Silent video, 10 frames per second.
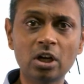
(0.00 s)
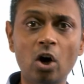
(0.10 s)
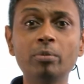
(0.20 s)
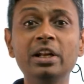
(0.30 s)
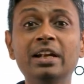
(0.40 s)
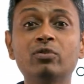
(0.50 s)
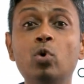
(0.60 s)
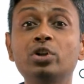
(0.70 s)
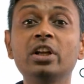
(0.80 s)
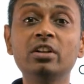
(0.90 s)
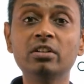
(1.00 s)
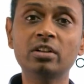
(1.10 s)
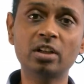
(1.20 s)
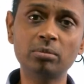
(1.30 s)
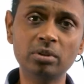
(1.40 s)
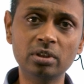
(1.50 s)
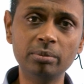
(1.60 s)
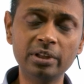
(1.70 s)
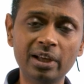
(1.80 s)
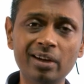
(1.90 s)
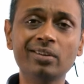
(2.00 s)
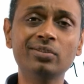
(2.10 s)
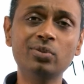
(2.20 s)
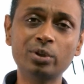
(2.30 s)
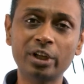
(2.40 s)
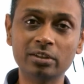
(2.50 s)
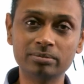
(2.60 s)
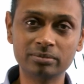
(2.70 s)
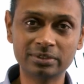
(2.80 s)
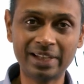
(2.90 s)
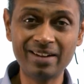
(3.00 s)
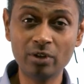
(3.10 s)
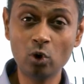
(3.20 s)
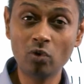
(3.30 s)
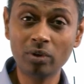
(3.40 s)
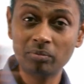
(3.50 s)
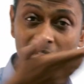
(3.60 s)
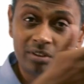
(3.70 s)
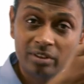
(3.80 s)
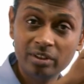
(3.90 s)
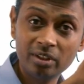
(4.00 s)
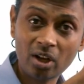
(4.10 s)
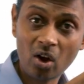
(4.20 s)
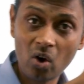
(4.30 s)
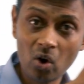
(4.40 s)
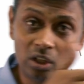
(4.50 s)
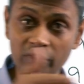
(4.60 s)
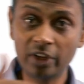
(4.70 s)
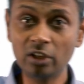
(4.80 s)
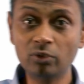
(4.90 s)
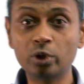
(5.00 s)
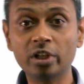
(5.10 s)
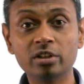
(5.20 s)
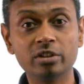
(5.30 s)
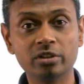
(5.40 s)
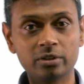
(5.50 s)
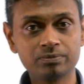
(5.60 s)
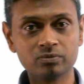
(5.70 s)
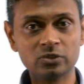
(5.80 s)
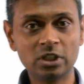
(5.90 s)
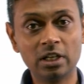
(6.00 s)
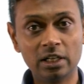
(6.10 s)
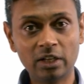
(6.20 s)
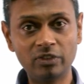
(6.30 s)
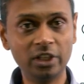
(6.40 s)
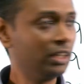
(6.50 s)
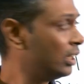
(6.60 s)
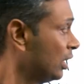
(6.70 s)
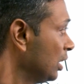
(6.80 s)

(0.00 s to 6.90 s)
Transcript: How many 14-digit numbers will be there? 14. 9 will go from first digit all the way till 14th digit. Lovely.